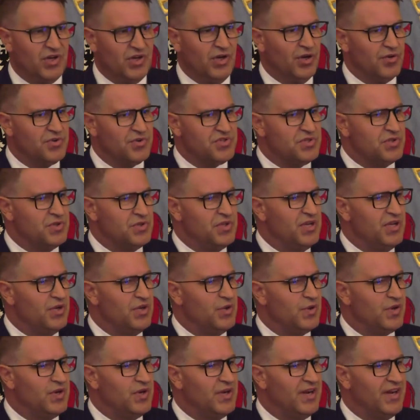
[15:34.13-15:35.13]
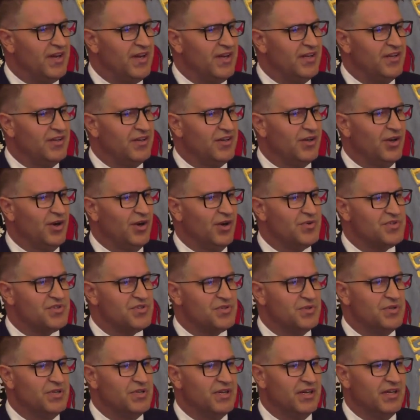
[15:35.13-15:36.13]
close to the Ukraine,
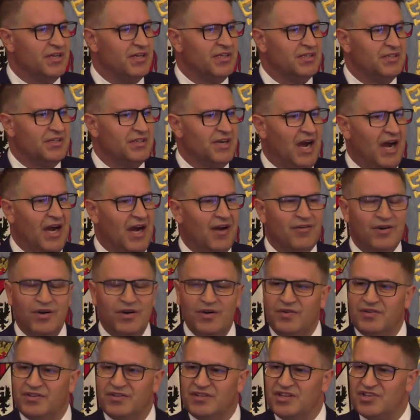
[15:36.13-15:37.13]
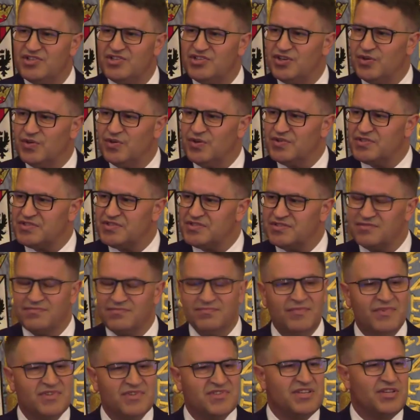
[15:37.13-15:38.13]
close to the other dangerous
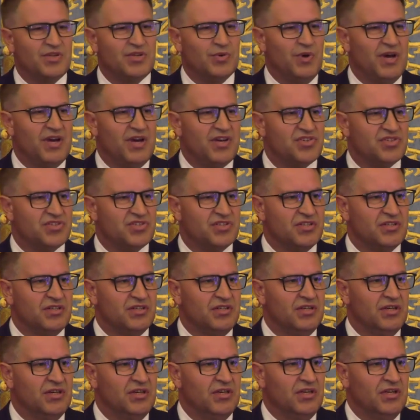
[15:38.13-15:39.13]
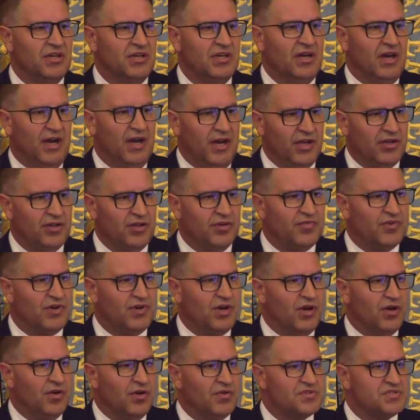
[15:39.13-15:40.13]
situation, and
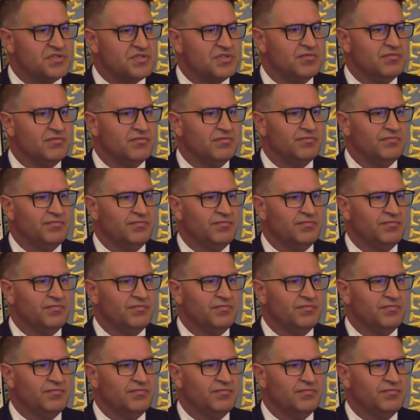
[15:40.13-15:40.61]
of course,